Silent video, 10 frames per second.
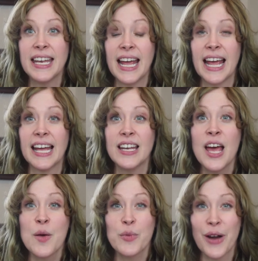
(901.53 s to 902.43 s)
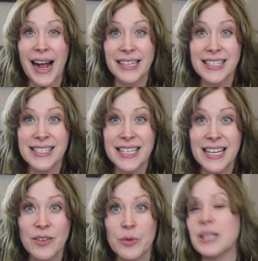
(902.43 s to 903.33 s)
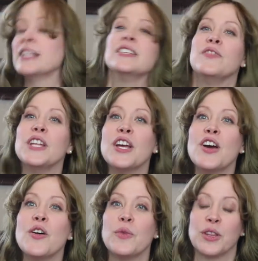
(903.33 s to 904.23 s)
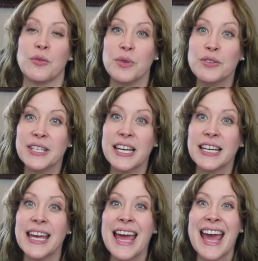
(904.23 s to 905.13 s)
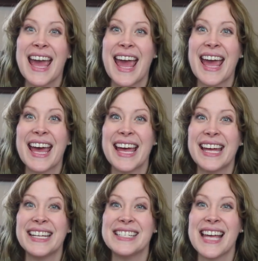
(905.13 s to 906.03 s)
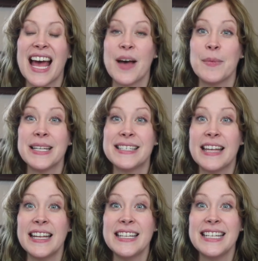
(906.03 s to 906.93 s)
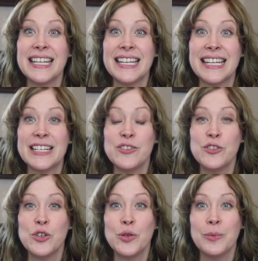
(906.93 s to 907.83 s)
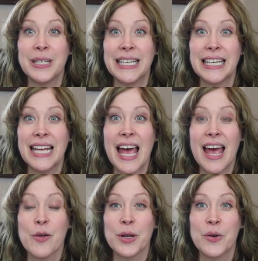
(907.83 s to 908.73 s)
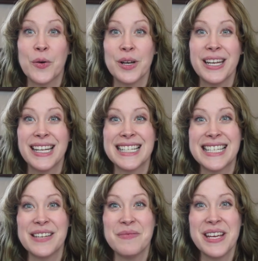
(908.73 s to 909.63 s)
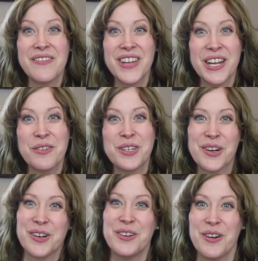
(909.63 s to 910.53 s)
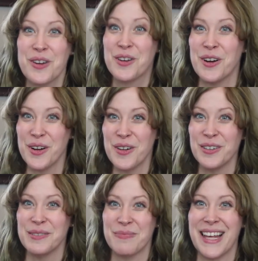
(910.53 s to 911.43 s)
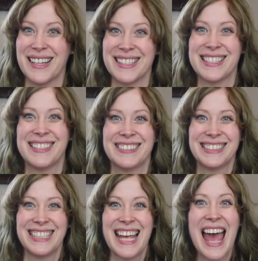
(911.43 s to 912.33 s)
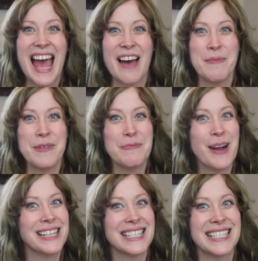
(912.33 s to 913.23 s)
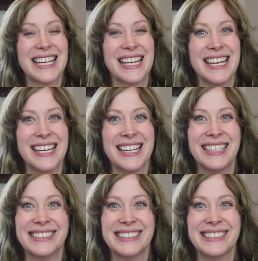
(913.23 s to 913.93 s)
and practice it with this video, with your music, and send it in to me, record it, and send me a video to earn your gold belt. Happy practicing!